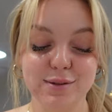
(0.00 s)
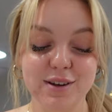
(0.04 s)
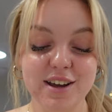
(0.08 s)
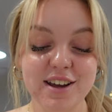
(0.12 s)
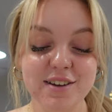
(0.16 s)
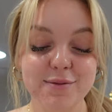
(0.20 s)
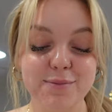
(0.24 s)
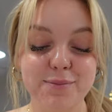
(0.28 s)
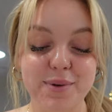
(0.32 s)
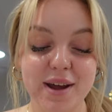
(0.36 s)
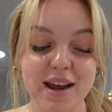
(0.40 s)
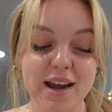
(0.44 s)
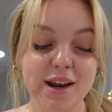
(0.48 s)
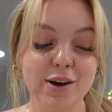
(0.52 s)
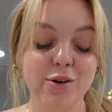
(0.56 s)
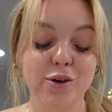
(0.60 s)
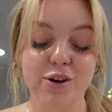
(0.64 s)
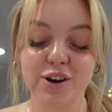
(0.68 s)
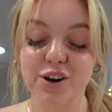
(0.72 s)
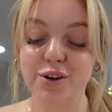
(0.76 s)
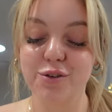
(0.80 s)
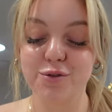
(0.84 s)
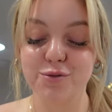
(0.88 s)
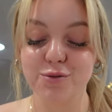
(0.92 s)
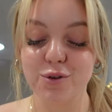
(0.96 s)
We've been
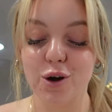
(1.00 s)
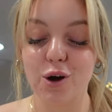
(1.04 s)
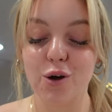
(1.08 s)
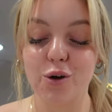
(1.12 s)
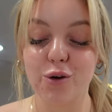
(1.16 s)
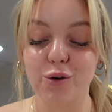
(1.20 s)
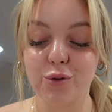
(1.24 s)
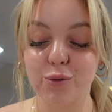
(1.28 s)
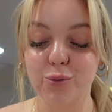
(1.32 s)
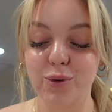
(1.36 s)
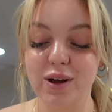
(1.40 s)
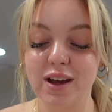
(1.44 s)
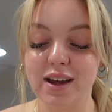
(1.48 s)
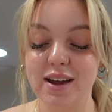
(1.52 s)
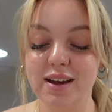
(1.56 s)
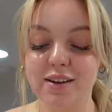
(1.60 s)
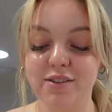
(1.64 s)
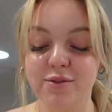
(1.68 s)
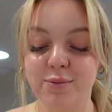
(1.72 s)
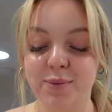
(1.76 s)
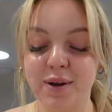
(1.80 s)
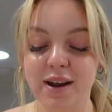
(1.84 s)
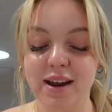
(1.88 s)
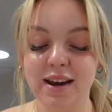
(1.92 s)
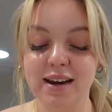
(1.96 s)
on a roll.
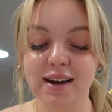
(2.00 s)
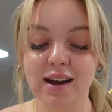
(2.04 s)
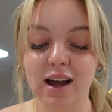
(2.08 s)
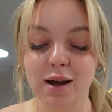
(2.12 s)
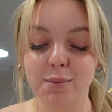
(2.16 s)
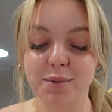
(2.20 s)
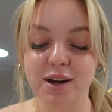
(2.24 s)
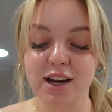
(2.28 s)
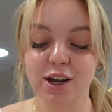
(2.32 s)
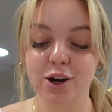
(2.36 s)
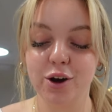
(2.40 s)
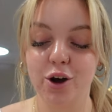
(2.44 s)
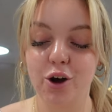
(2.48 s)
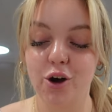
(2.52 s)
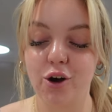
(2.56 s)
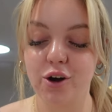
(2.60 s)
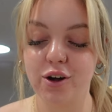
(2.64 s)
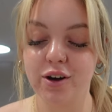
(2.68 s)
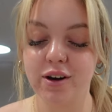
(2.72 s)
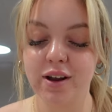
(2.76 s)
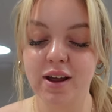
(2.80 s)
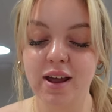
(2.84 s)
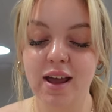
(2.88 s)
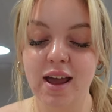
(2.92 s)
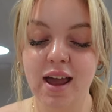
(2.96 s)
We've been coming in
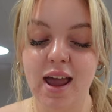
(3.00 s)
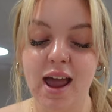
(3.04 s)
hot,